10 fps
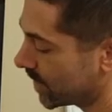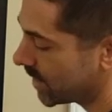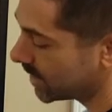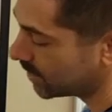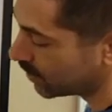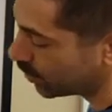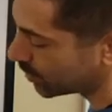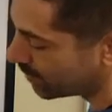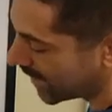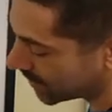In the
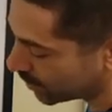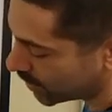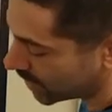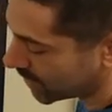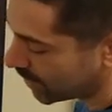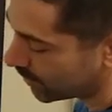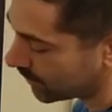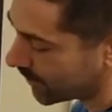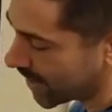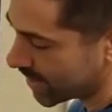lower back, around
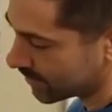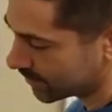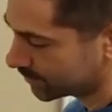L5,